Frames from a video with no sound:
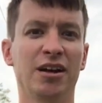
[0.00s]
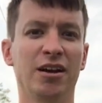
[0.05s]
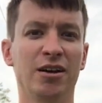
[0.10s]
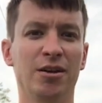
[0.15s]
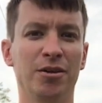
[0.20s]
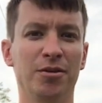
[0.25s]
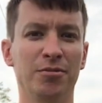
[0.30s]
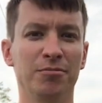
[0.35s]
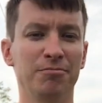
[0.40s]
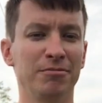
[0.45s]

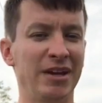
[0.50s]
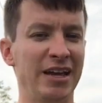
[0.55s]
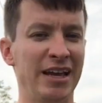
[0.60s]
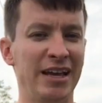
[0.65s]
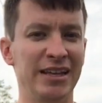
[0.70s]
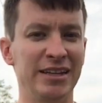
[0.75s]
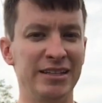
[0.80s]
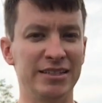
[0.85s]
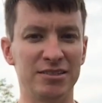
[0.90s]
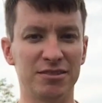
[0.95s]
Um,
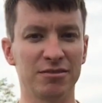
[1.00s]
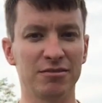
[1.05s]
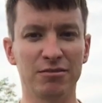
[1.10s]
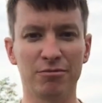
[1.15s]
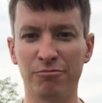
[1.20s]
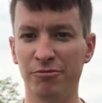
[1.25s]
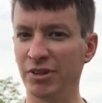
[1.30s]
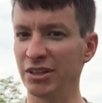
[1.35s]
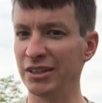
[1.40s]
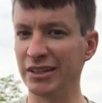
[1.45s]
and it's
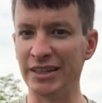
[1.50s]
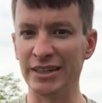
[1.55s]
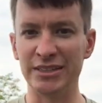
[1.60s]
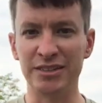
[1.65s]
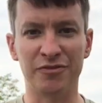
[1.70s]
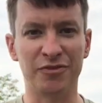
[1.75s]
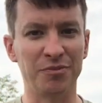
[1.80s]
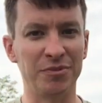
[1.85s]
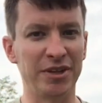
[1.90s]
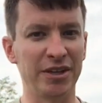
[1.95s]
really
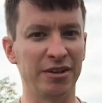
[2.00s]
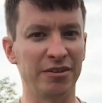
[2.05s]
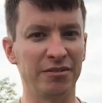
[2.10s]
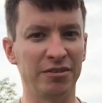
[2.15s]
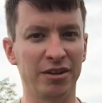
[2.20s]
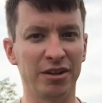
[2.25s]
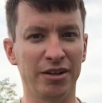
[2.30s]
easy from there.